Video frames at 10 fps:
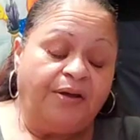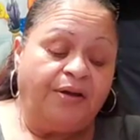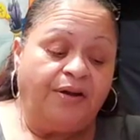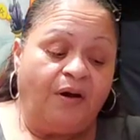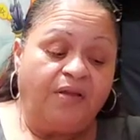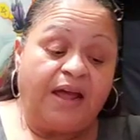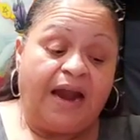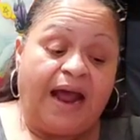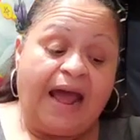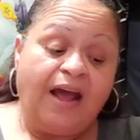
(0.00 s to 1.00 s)
you know
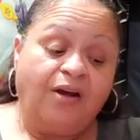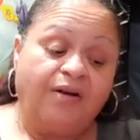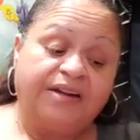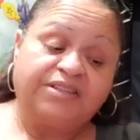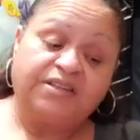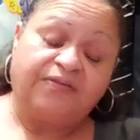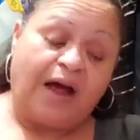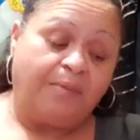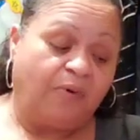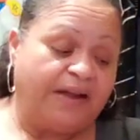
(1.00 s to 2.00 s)
that anger it just
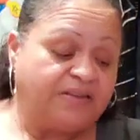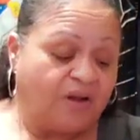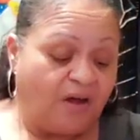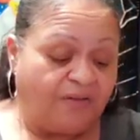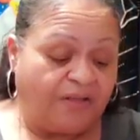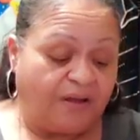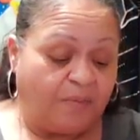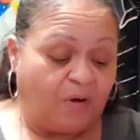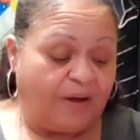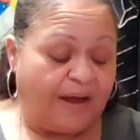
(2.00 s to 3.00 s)
vibrates off of
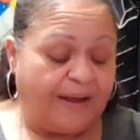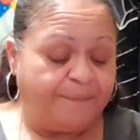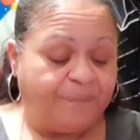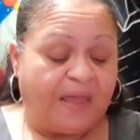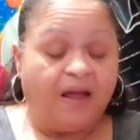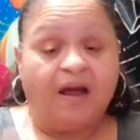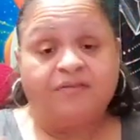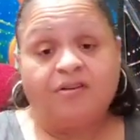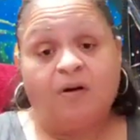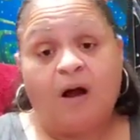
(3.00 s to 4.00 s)
them okay
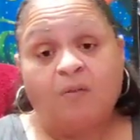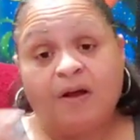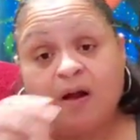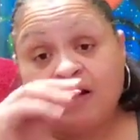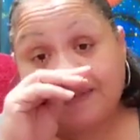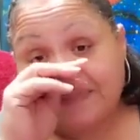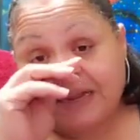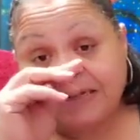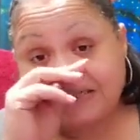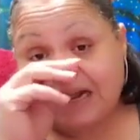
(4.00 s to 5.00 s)
after all we are
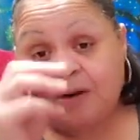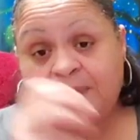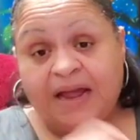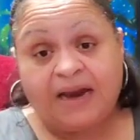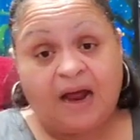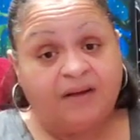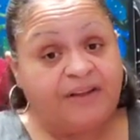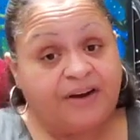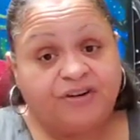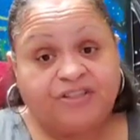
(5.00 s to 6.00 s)
beings that are made out
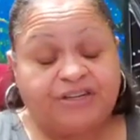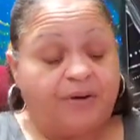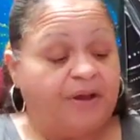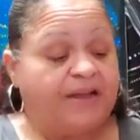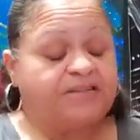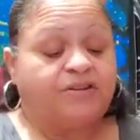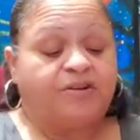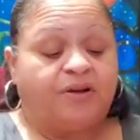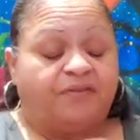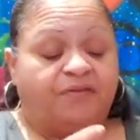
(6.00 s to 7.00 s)
of energy okay so
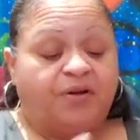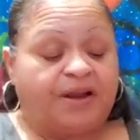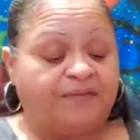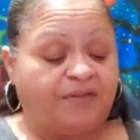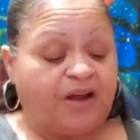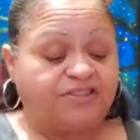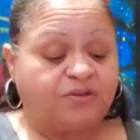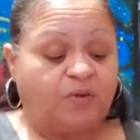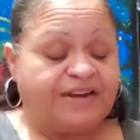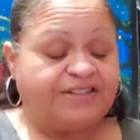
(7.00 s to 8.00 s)
you can feel that
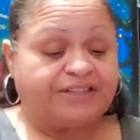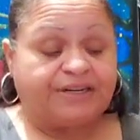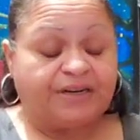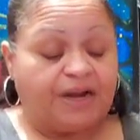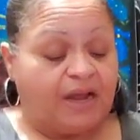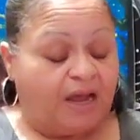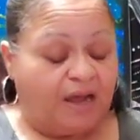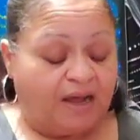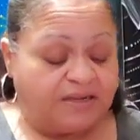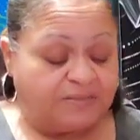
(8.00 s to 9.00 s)
fluctuation
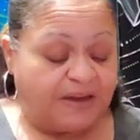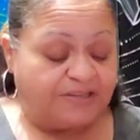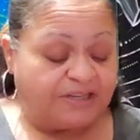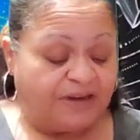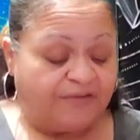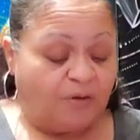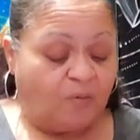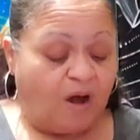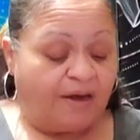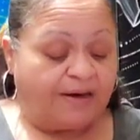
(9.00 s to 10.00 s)
uh, especially if you're
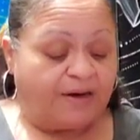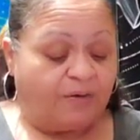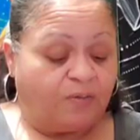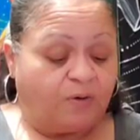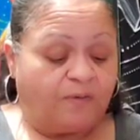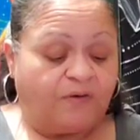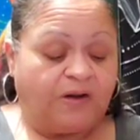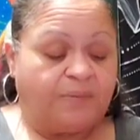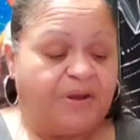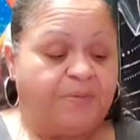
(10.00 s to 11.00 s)
walking in a room
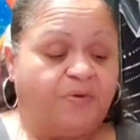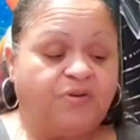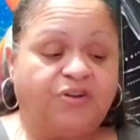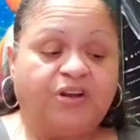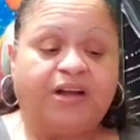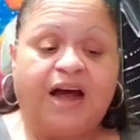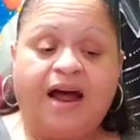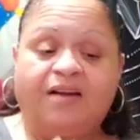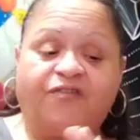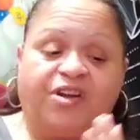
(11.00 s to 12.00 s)
full of people you can
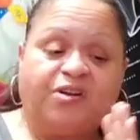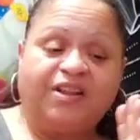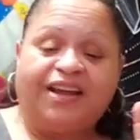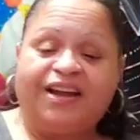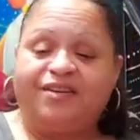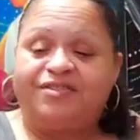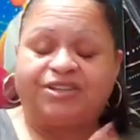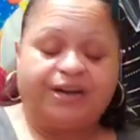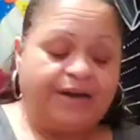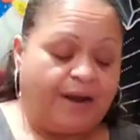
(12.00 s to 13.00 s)
kind of feel the
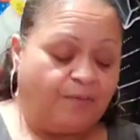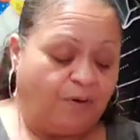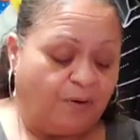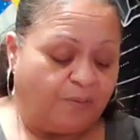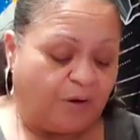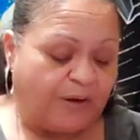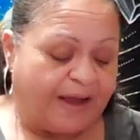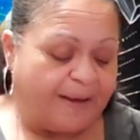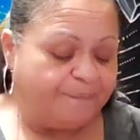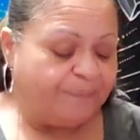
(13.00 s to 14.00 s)
energy in that room
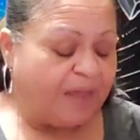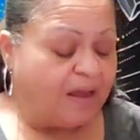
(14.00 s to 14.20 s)
okay